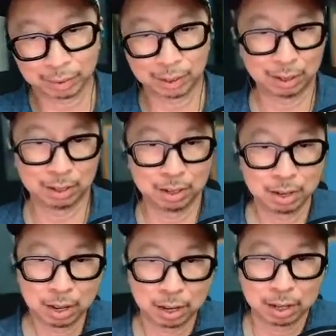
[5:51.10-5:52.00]
Yeah,
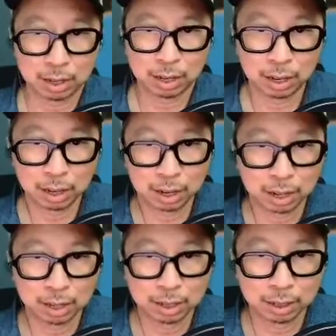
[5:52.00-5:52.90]
it's on.
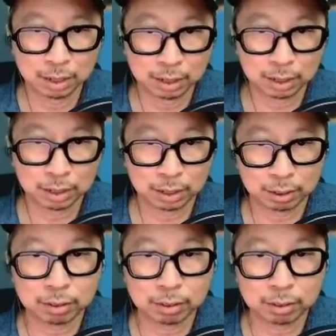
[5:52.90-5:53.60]
I gotta just.